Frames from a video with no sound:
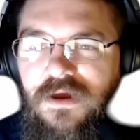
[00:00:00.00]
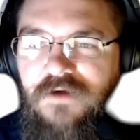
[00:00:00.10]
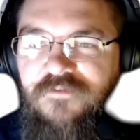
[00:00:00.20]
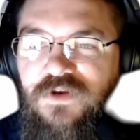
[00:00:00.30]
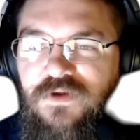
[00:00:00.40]

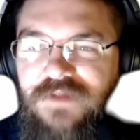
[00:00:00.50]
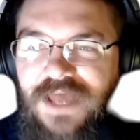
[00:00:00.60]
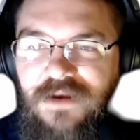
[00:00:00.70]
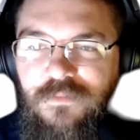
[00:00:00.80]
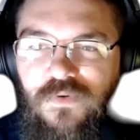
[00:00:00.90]
of new
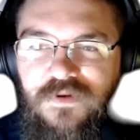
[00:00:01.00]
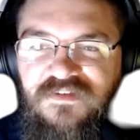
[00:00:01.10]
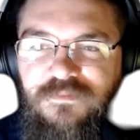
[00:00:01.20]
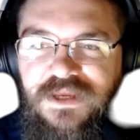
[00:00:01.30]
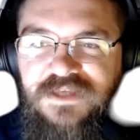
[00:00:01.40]
data
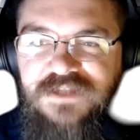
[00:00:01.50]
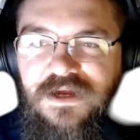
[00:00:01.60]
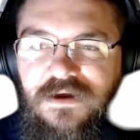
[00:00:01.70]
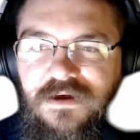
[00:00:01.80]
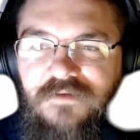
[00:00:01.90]
points based
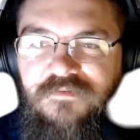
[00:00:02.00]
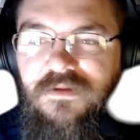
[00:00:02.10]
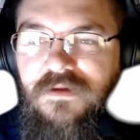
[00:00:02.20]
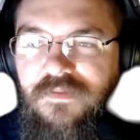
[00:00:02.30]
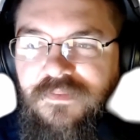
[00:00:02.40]

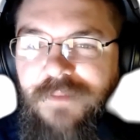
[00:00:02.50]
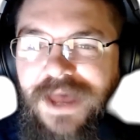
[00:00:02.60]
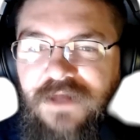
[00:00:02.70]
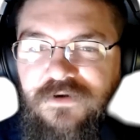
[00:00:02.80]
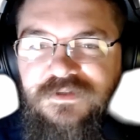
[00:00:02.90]
on the
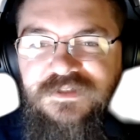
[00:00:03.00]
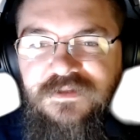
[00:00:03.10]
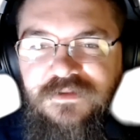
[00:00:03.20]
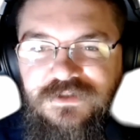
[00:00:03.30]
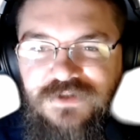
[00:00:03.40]
patterns
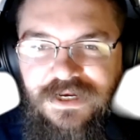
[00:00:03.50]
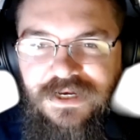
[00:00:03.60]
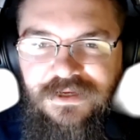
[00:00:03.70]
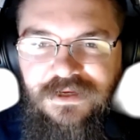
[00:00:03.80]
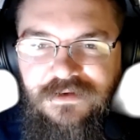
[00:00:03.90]
in the
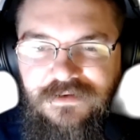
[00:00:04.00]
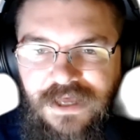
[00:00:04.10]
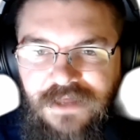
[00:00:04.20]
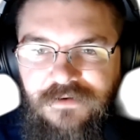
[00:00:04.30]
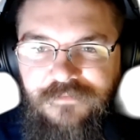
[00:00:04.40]
training
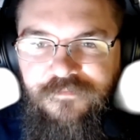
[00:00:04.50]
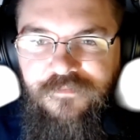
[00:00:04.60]
data.